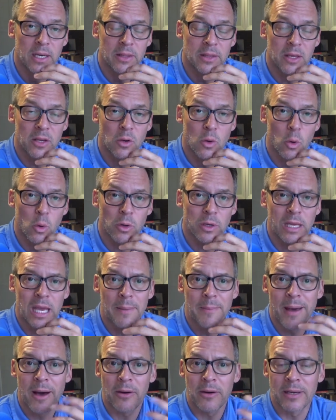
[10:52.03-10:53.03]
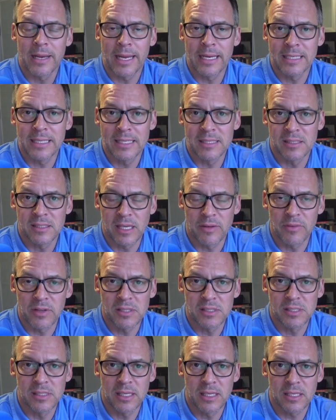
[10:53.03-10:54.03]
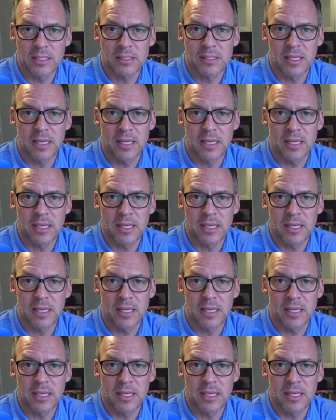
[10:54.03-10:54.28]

The Accord came out in 1976.